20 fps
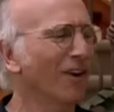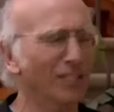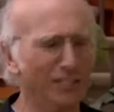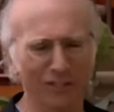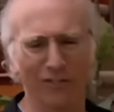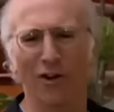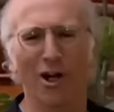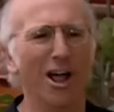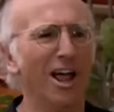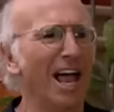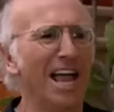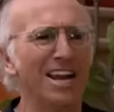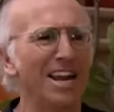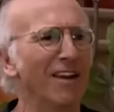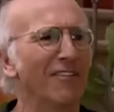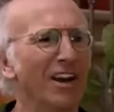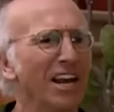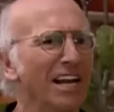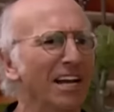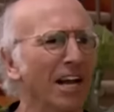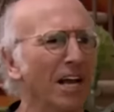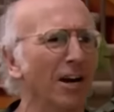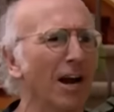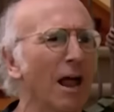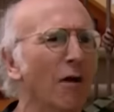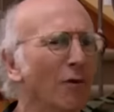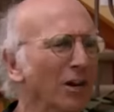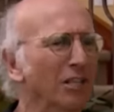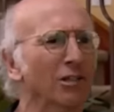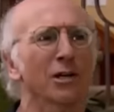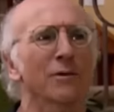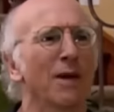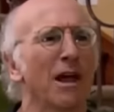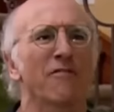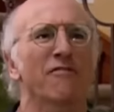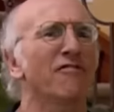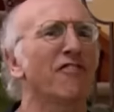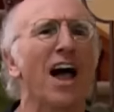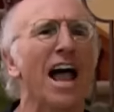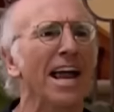First of all, I never hit on her. And what are you talking
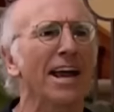about,